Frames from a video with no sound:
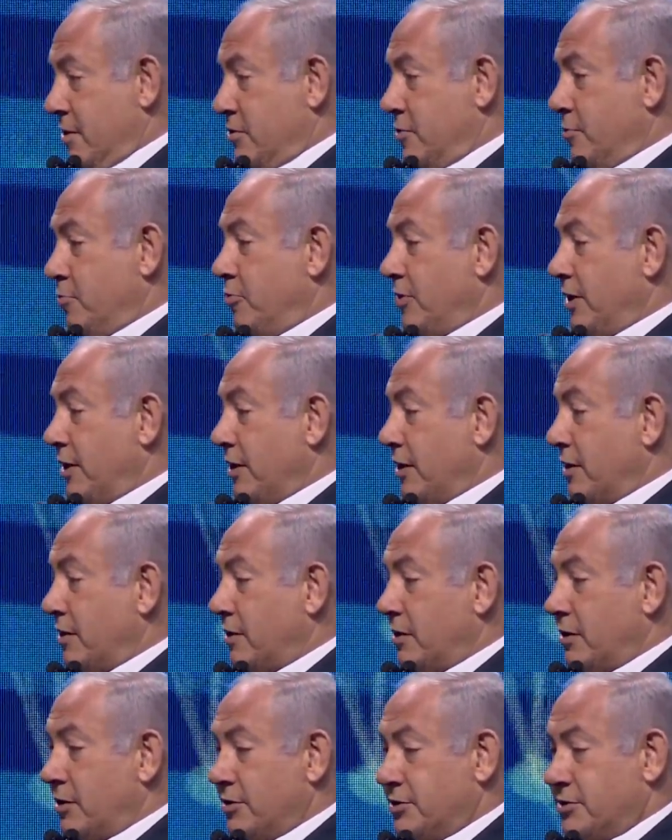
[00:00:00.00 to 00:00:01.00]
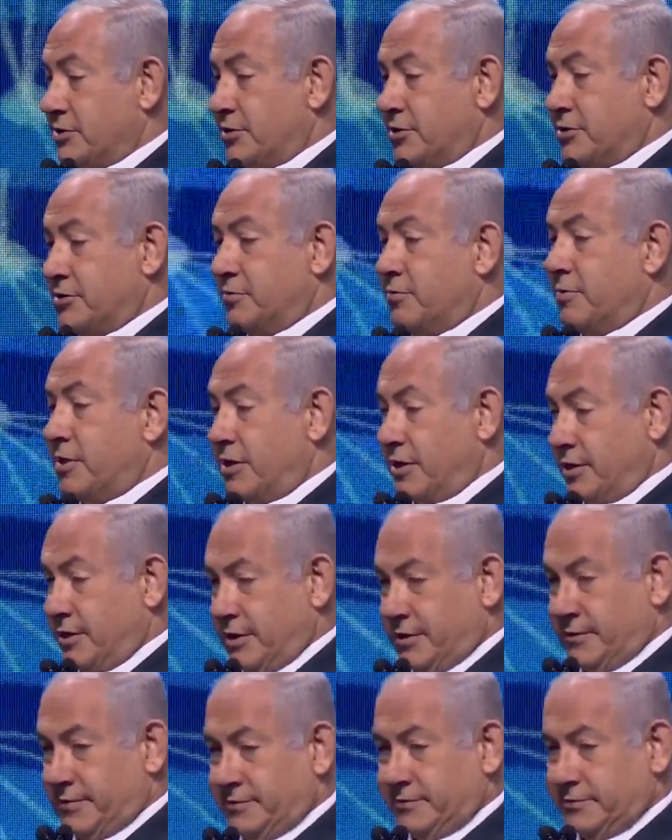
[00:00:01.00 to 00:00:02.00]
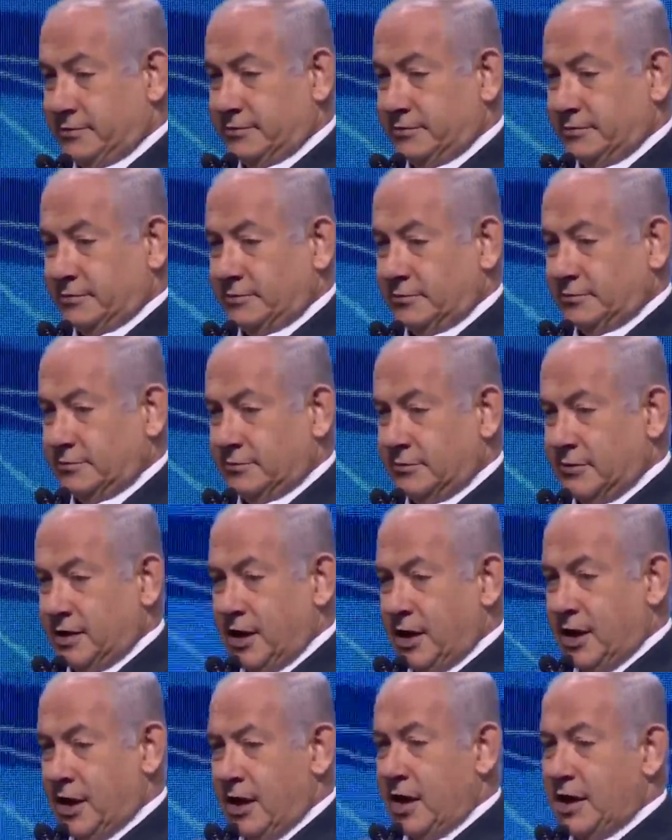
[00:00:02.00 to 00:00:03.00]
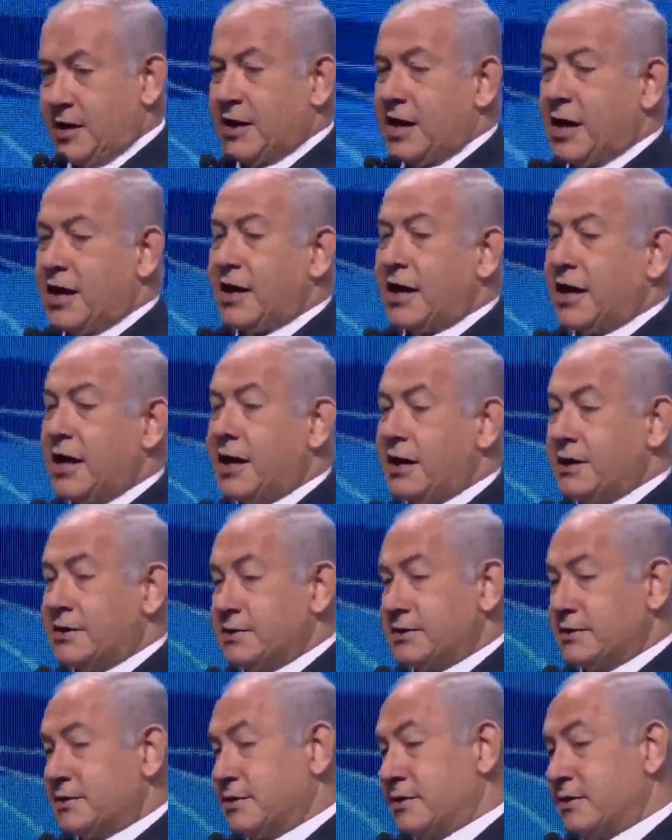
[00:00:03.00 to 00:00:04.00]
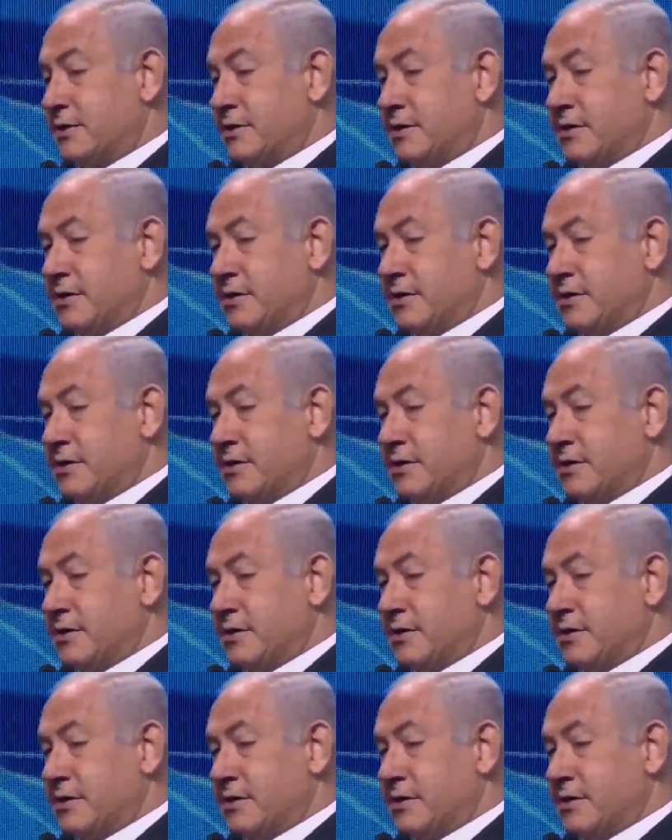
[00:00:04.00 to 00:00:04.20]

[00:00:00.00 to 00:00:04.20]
to bring it closer to market. And that has